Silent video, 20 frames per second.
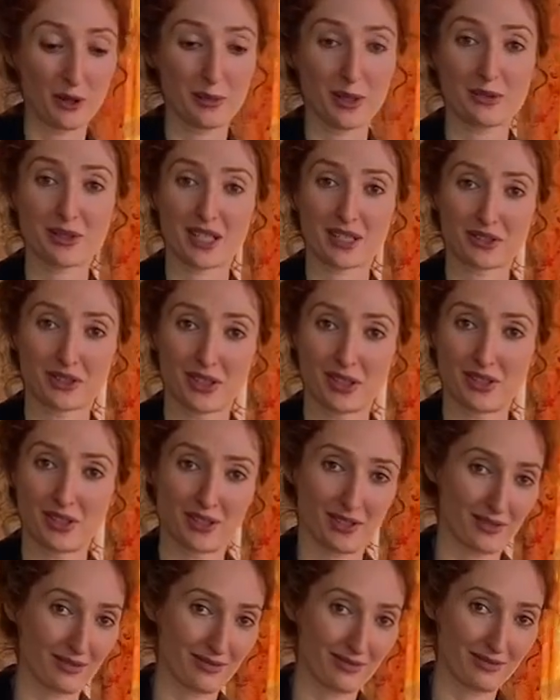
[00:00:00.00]
I was actually
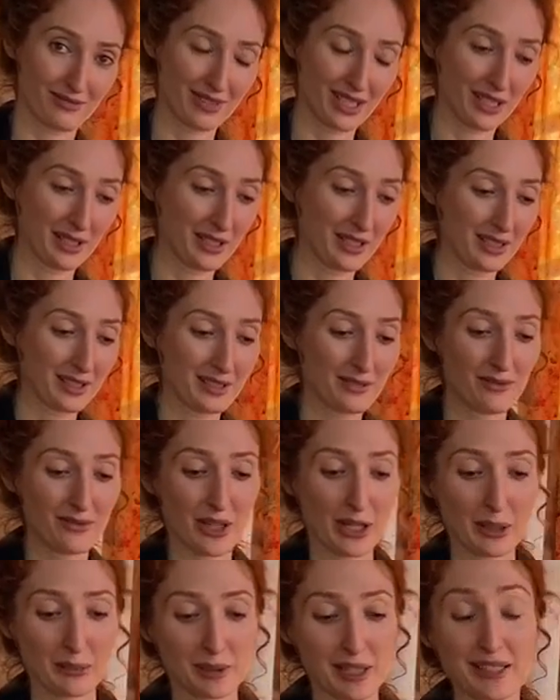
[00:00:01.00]
just
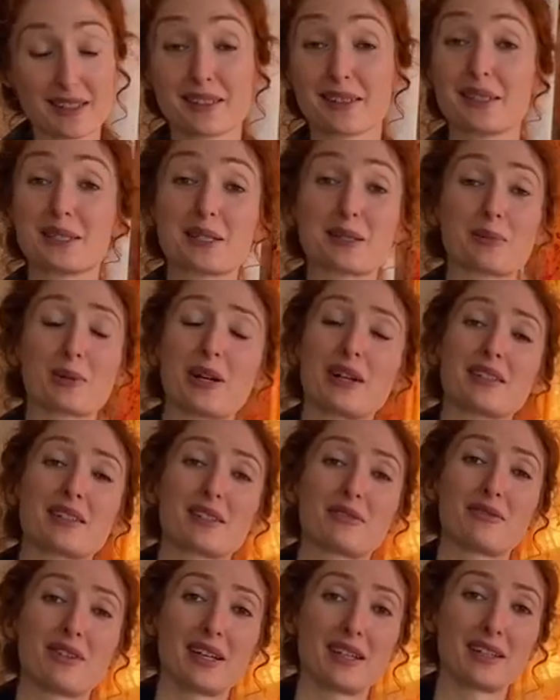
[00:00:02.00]
very pleasantly surprised to
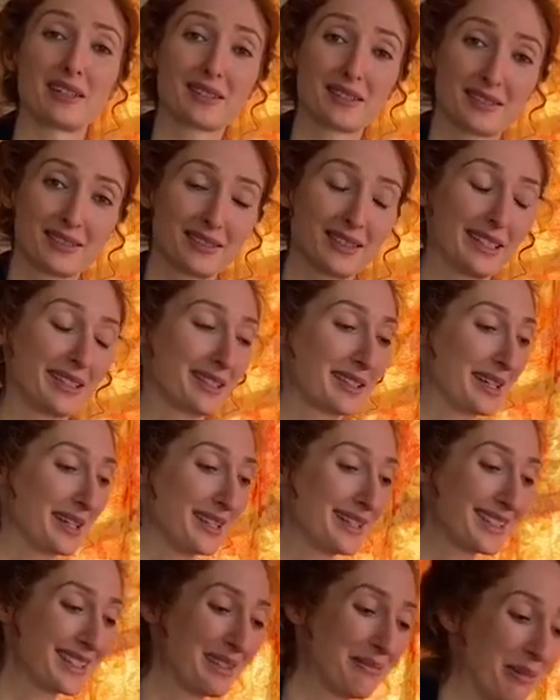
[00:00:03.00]
find these guys in